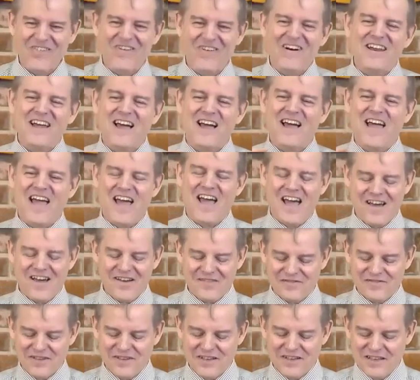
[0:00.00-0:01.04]
What I
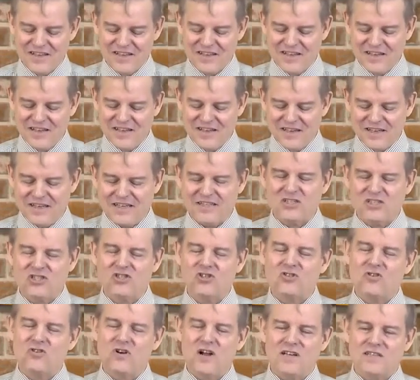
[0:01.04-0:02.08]
have is
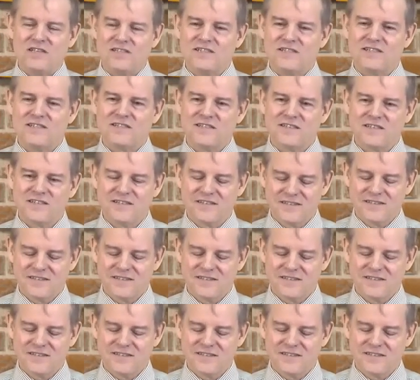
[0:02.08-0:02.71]
trust.